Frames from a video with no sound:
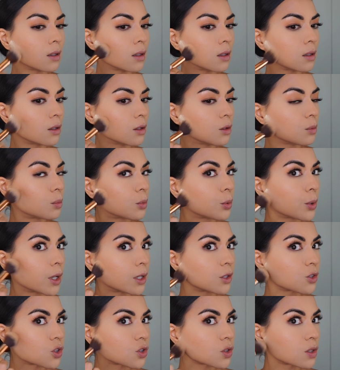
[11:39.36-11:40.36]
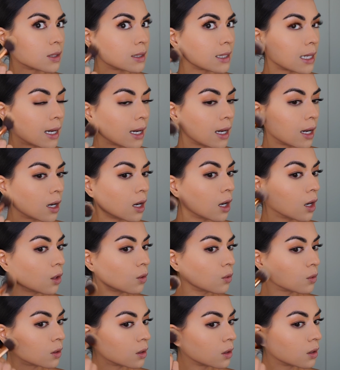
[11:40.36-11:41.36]
Here you brush
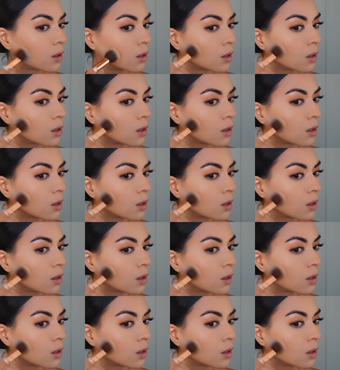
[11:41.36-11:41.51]
down.